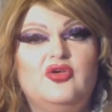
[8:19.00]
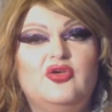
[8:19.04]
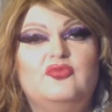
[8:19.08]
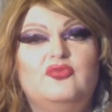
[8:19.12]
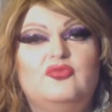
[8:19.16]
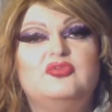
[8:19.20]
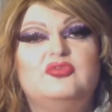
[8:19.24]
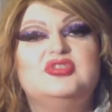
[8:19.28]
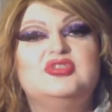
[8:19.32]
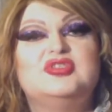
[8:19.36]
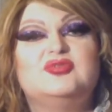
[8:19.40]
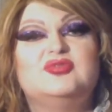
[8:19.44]
We
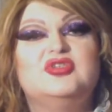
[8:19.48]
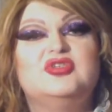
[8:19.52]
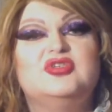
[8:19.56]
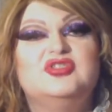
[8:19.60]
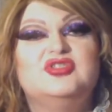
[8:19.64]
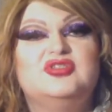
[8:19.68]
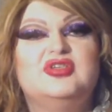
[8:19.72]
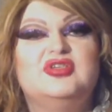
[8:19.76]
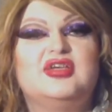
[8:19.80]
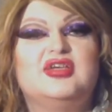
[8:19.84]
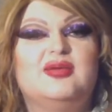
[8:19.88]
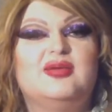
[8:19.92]
just want you
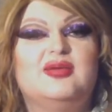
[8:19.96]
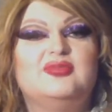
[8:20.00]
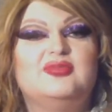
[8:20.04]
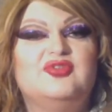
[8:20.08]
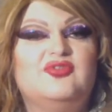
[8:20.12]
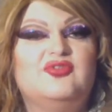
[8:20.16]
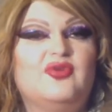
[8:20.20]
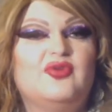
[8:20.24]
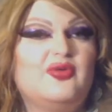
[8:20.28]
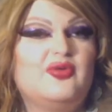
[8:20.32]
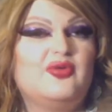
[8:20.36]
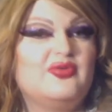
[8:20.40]
to come into
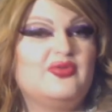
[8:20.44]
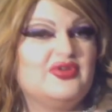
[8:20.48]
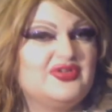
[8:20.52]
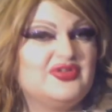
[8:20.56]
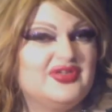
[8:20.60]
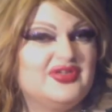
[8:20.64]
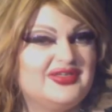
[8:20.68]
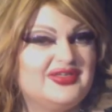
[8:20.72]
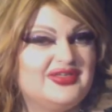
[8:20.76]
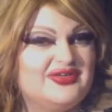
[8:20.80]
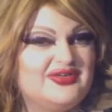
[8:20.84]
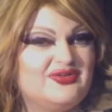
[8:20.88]
our world a
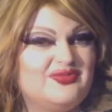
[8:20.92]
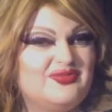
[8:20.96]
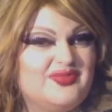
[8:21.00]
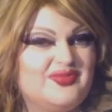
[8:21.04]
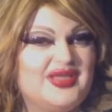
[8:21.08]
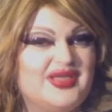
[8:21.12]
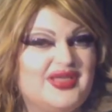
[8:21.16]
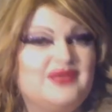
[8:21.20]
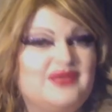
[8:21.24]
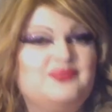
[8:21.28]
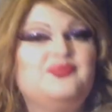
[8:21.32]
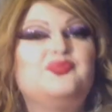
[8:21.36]
little
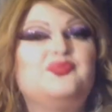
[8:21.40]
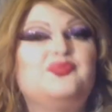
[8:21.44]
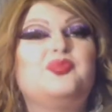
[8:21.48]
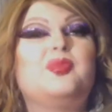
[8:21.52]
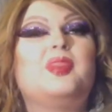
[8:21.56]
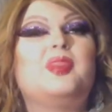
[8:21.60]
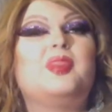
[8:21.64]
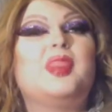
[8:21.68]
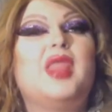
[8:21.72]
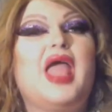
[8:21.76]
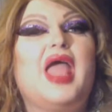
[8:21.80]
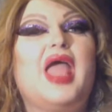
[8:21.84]
bit
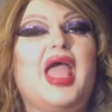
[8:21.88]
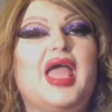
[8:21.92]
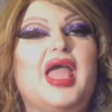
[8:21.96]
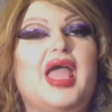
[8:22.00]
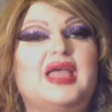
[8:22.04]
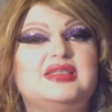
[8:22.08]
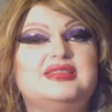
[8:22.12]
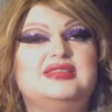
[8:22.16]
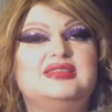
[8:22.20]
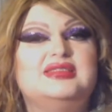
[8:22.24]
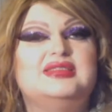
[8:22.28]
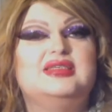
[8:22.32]

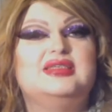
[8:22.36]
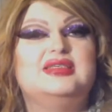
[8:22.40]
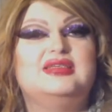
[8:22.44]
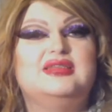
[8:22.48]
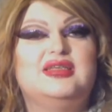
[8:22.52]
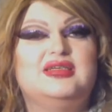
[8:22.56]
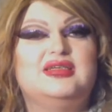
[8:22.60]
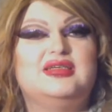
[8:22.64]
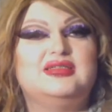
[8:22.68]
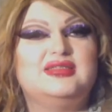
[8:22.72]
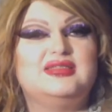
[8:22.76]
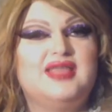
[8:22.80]
and see that
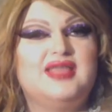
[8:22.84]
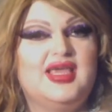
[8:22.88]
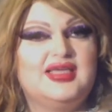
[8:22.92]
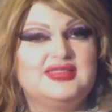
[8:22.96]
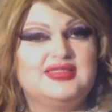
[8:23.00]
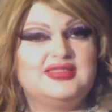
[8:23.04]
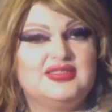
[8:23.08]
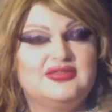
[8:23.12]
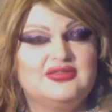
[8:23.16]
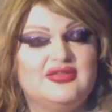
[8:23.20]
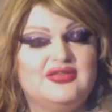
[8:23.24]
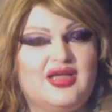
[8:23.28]
it takes a
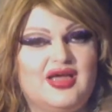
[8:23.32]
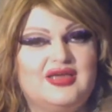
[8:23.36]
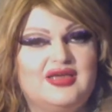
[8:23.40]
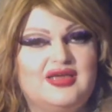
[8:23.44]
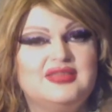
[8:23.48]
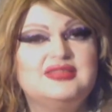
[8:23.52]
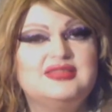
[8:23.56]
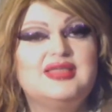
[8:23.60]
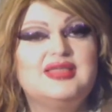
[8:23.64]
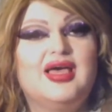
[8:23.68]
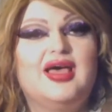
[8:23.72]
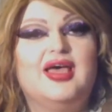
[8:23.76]
lot of
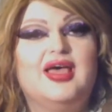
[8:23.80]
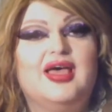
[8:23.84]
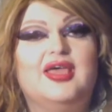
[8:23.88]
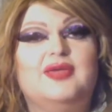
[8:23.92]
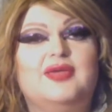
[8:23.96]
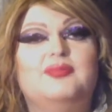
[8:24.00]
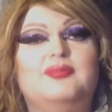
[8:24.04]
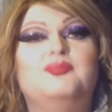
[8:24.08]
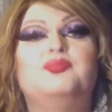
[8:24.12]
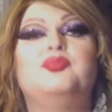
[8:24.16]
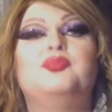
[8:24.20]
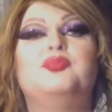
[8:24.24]

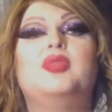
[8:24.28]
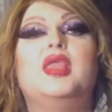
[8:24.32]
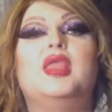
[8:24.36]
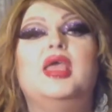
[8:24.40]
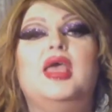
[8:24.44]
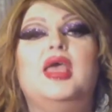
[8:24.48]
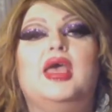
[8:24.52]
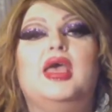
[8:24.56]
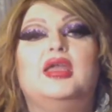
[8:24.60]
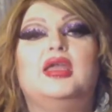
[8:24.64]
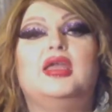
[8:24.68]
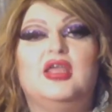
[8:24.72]
time
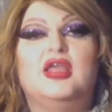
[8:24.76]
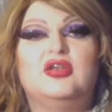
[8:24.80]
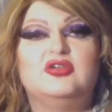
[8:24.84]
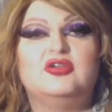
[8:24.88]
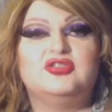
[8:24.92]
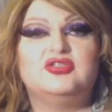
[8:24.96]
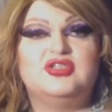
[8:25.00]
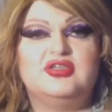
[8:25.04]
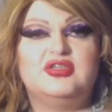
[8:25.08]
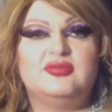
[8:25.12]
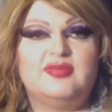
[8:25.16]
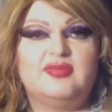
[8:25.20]
and
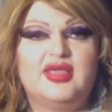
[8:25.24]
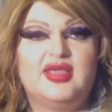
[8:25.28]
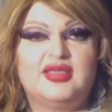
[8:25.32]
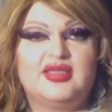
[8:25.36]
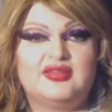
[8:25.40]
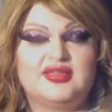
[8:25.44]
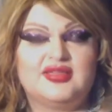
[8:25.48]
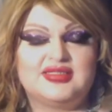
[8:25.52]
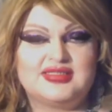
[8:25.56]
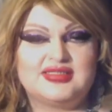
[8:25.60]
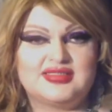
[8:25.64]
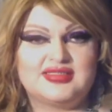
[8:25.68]
energy to make
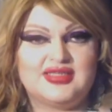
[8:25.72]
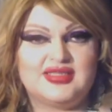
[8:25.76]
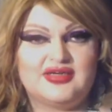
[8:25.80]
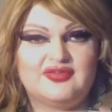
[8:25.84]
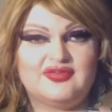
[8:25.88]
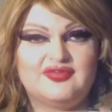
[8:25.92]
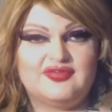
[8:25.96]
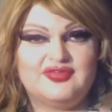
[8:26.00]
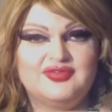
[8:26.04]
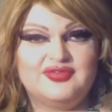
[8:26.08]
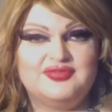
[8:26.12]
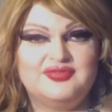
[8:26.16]
this stuff.
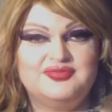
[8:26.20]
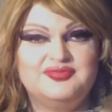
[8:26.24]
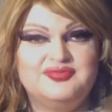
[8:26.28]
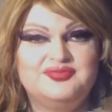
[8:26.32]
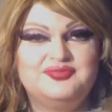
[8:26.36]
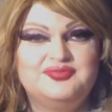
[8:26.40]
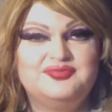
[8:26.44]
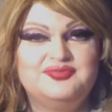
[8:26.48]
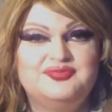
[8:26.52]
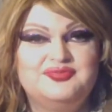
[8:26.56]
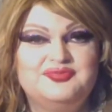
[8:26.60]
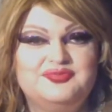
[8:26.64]

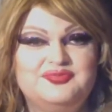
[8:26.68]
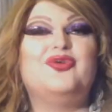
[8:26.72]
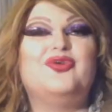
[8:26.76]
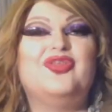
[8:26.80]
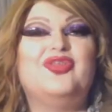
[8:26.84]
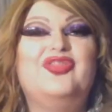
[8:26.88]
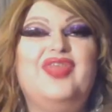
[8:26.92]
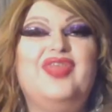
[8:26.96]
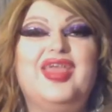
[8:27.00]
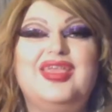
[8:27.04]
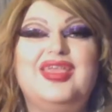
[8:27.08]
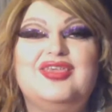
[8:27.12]
Well,
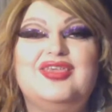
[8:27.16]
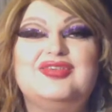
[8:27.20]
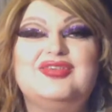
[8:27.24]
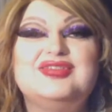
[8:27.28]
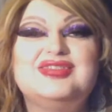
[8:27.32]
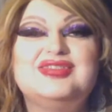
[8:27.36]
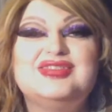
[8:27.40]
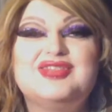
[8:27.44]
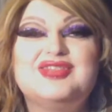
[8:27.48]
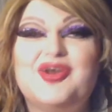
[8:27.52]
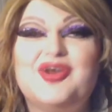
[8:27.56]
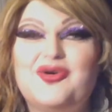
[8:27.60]
thank you
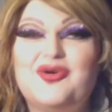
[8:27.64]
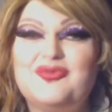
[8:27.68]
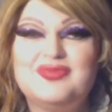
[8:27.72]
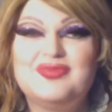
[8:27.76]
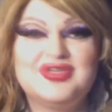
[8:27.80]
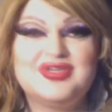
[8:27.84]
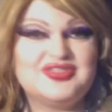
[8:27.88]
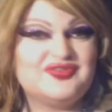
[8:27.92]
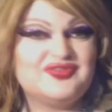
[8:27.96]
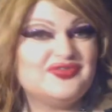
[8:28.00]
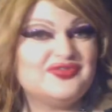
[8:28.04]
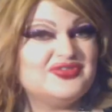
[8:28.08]
so
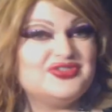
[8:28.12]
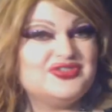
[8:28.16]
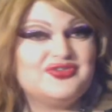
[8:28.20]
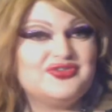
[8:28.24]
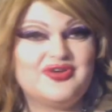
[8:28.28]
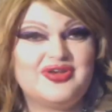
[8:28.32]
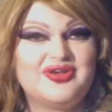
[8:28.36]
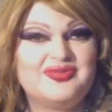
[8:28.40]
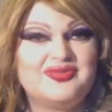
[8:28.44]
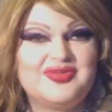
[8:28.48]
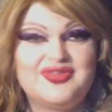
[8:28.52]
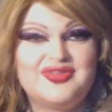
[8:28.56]
much for
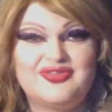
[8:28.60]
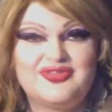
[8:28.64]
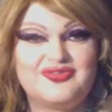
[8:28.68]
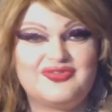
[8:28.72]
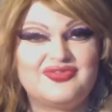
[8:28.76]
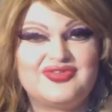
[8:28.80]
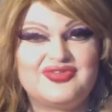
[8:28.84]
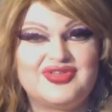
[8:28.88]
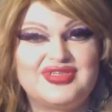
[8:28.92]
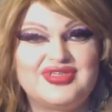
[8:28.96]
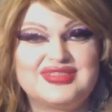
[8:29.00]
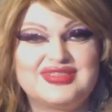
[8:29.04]
joining me through
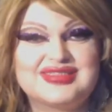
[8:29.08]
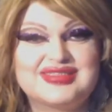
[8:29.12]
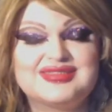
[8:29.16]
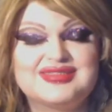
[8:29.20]
this.